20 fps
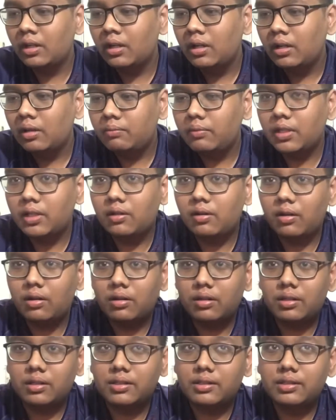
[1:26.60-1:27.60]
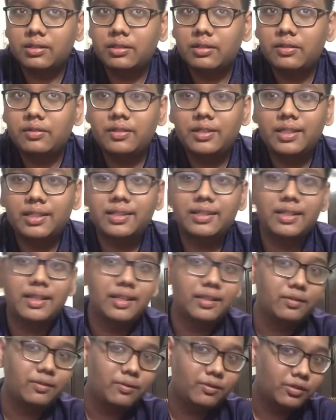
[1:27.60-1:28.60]
because you just need
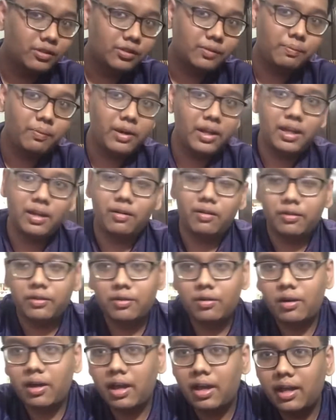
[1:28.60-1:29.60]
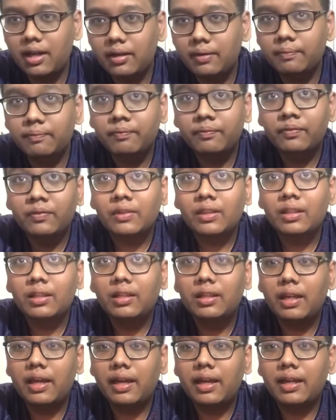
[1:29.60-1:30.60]
to spray on your hair
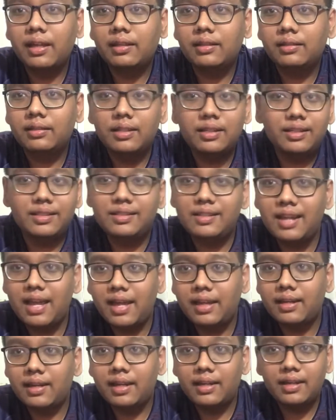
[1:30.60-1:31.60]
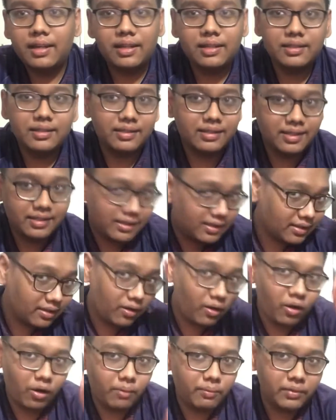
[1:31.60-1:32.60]
and it is done, and then just
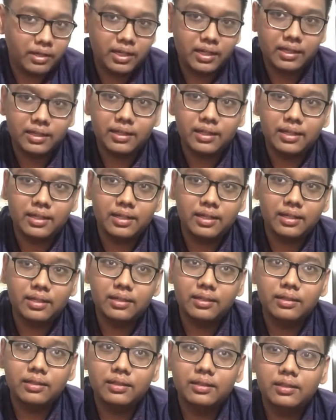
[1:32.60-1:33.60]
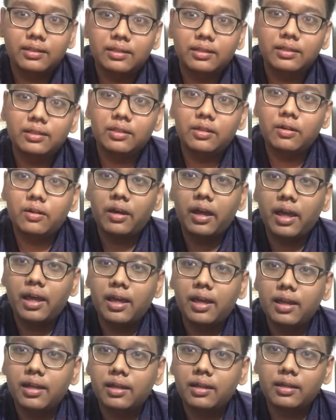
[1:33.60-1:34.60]
comb a little your hair
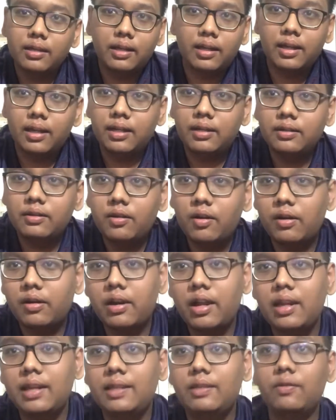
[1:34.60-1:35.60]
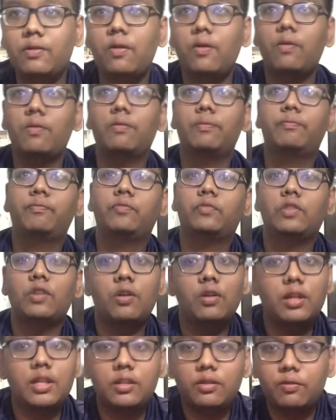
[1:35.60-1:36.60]
and you are ready to go. No
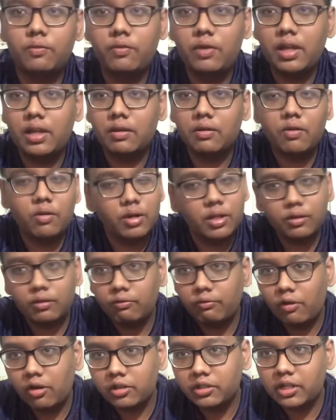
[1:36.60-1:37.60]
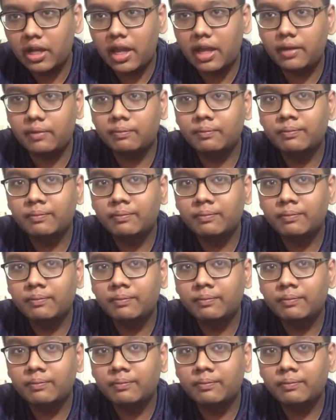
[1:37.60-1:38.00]
need to wait, no need to wash hand.